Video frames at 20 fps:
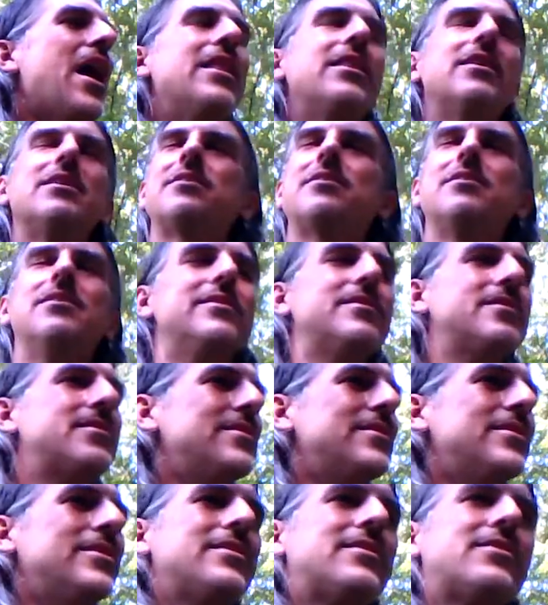this, this,
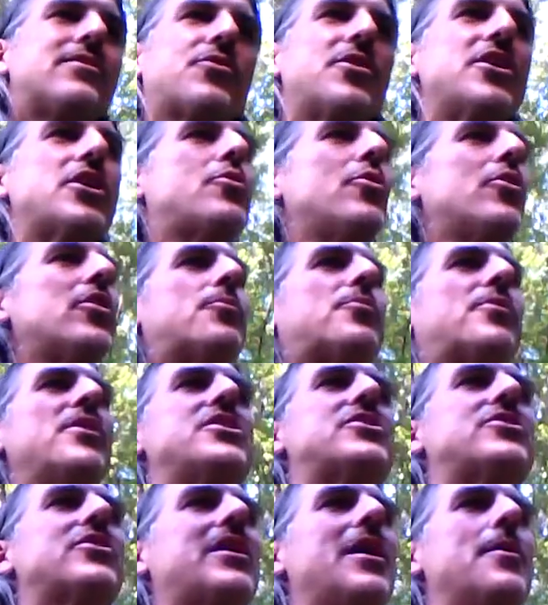this street corner
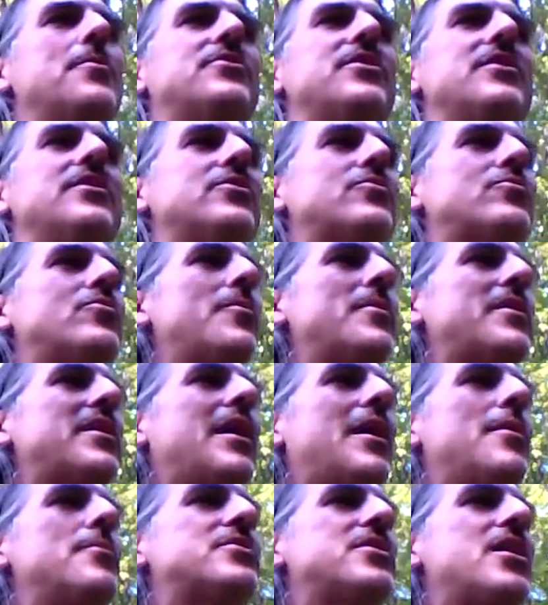preacher comes in. This woman
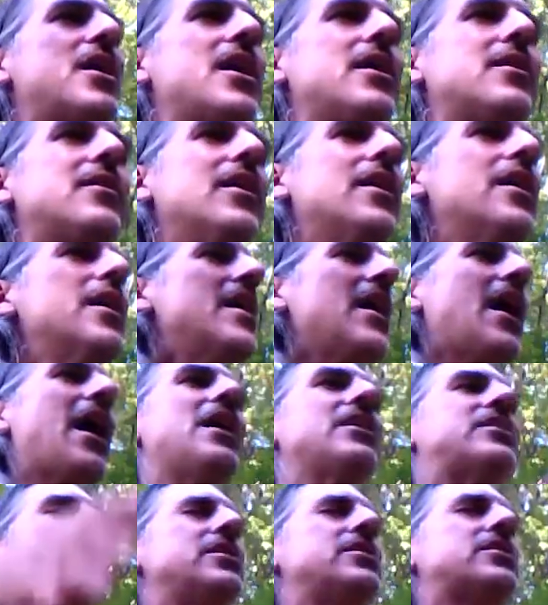comes in, and
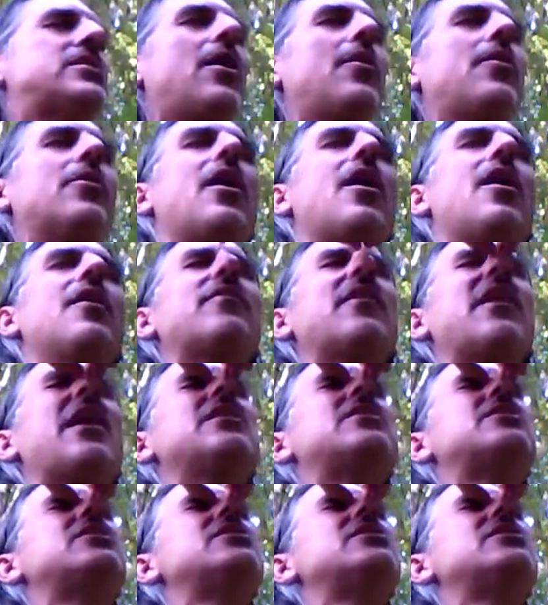she's going off, and she's